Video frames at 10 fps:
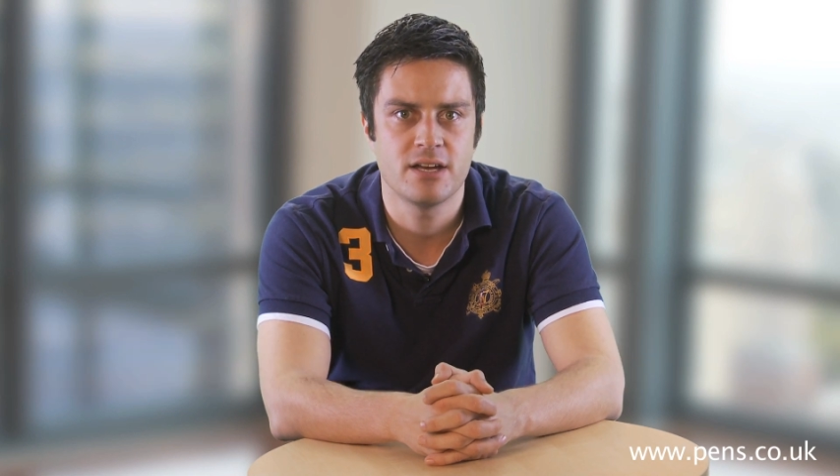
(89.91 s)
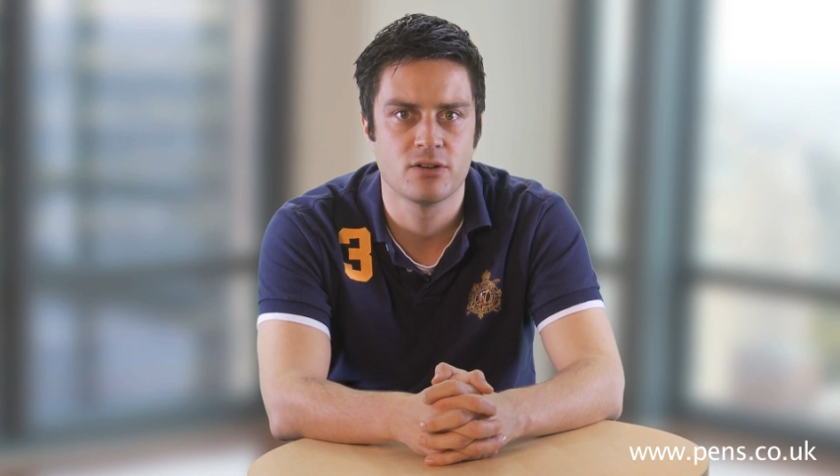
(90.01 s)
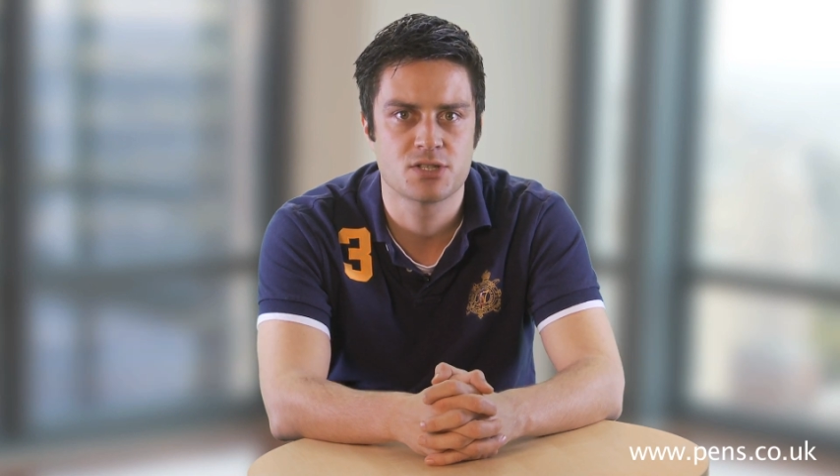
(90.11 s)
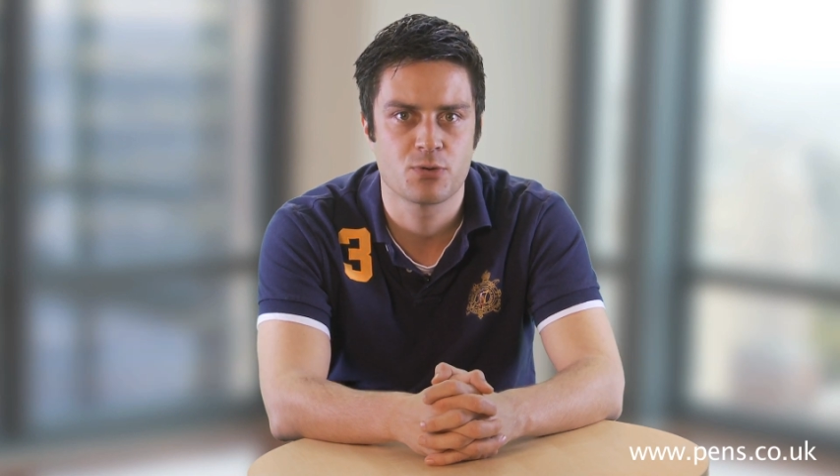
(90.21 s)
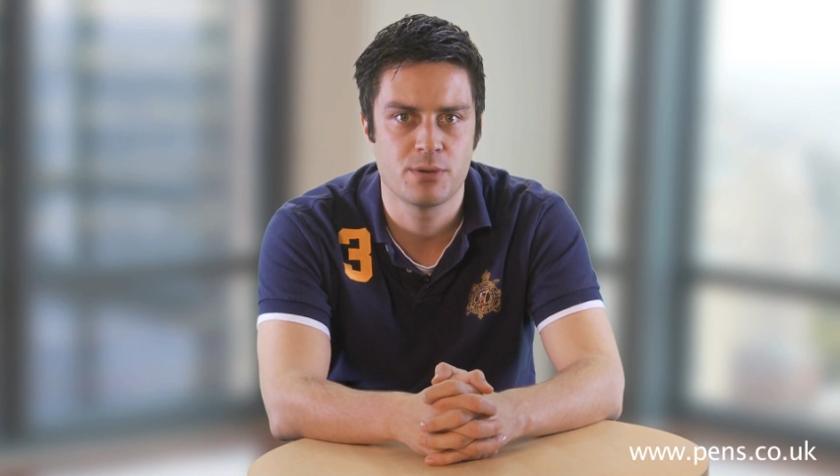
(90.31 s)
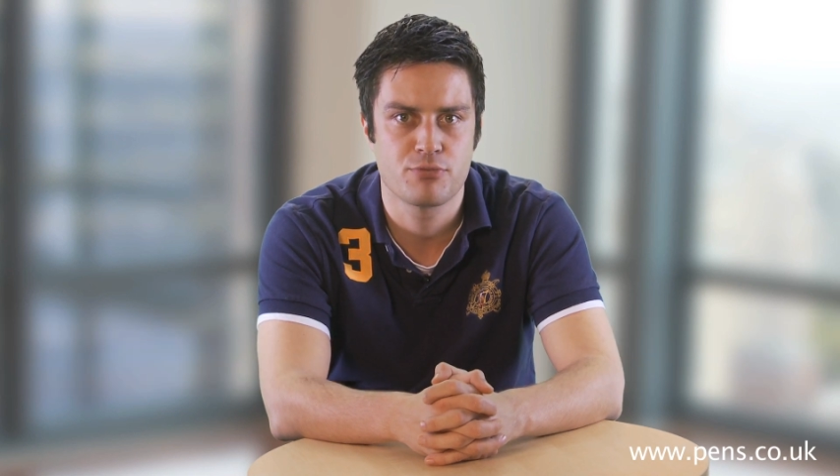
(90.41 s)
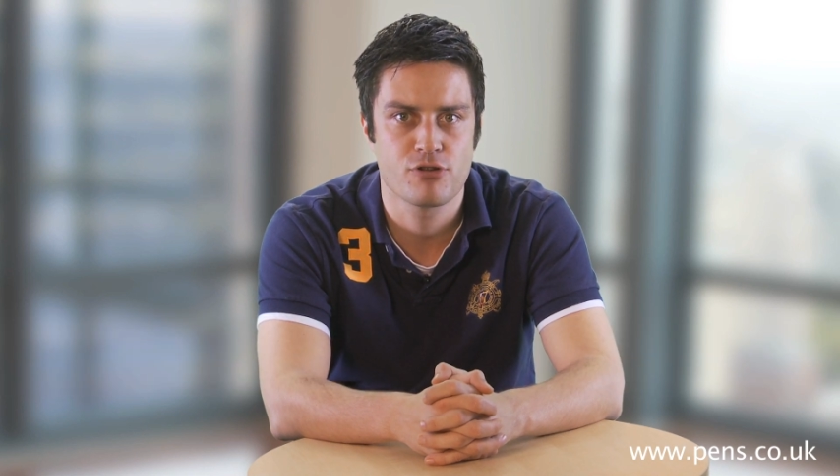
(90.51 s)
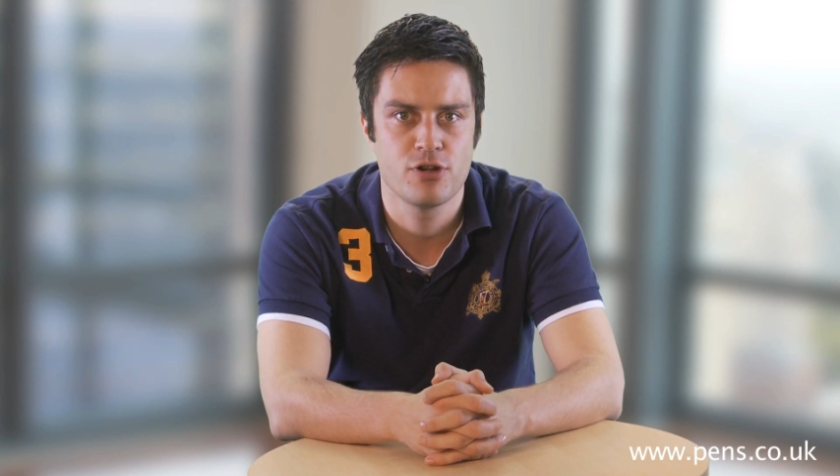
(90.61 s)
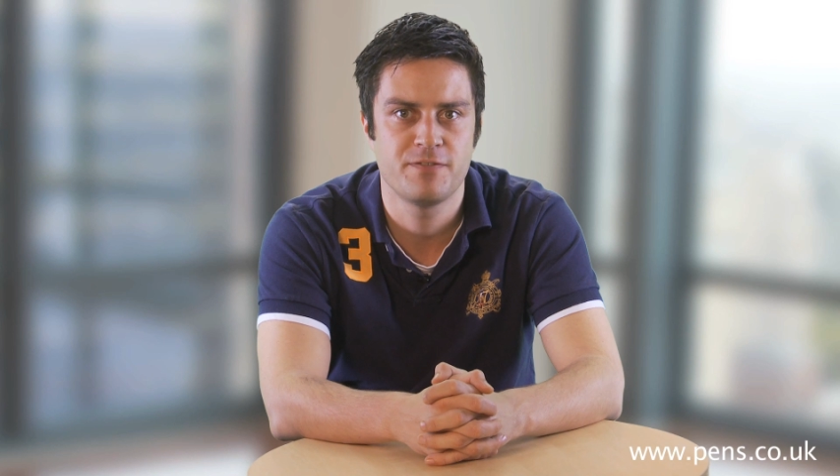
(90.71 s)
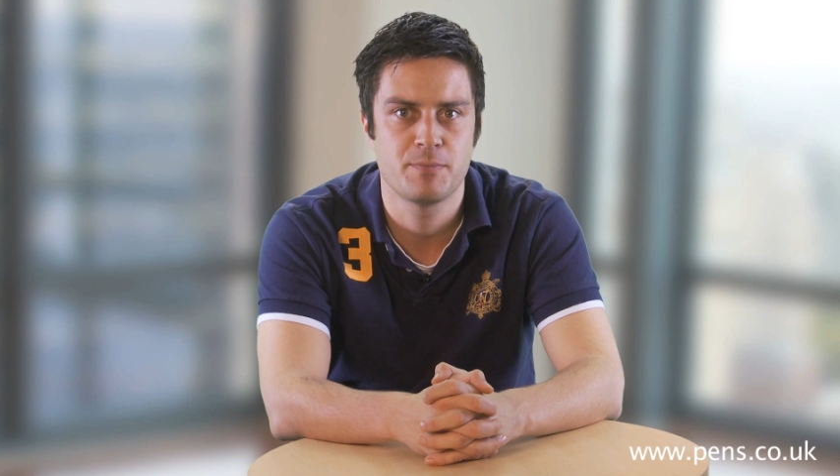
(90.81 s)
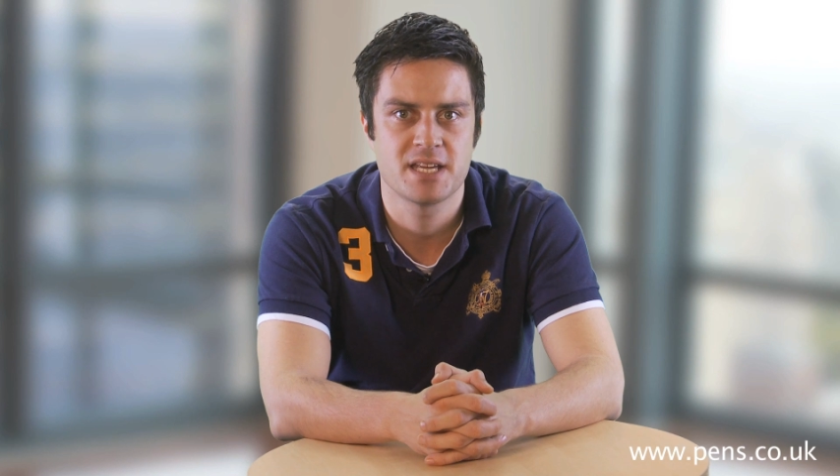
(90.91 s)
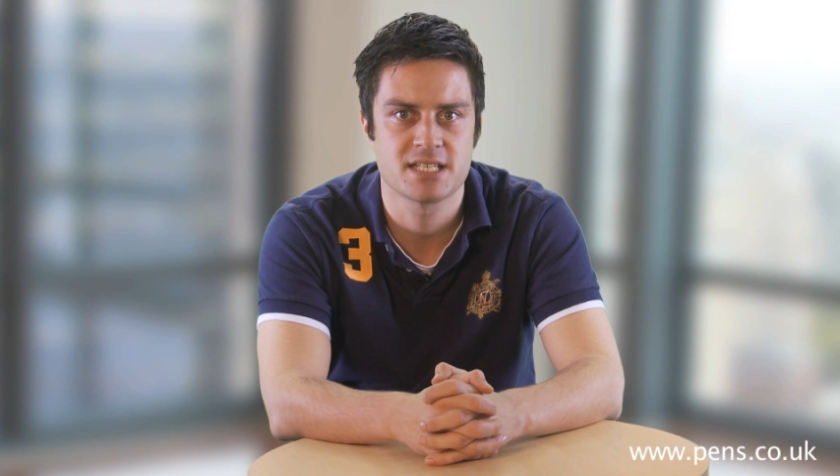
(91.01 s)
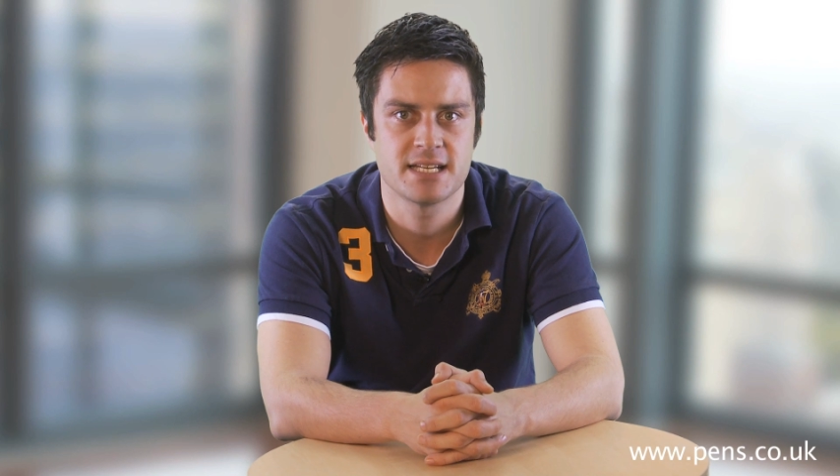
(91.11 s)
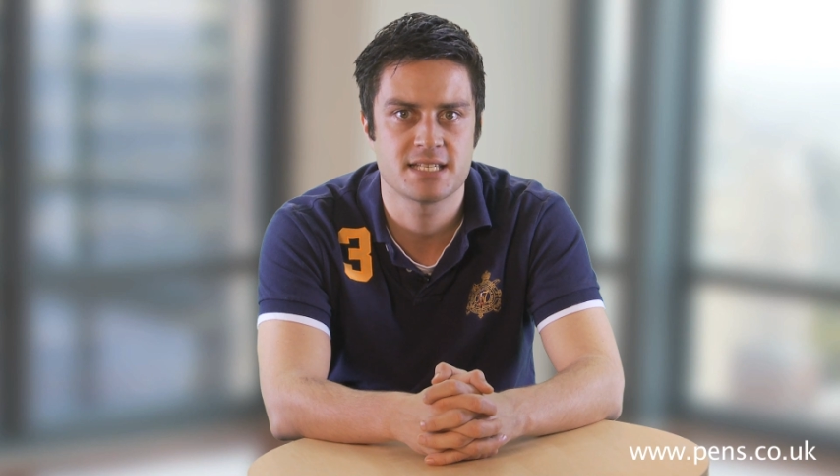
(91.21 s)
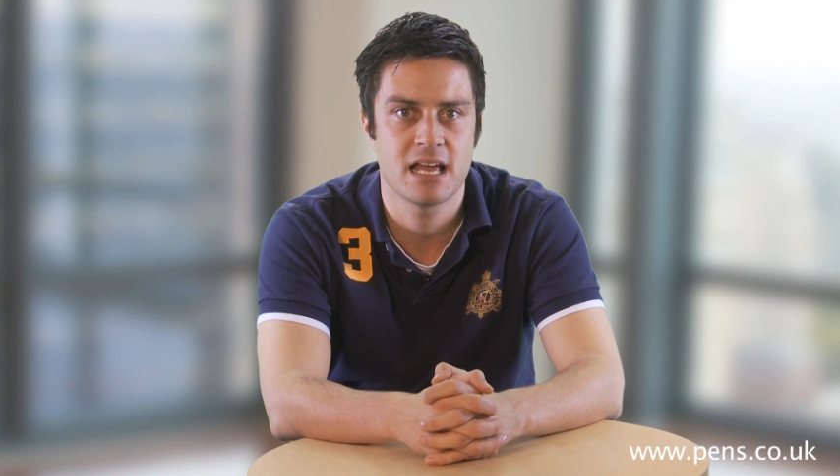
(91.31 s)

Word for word: onto an approved business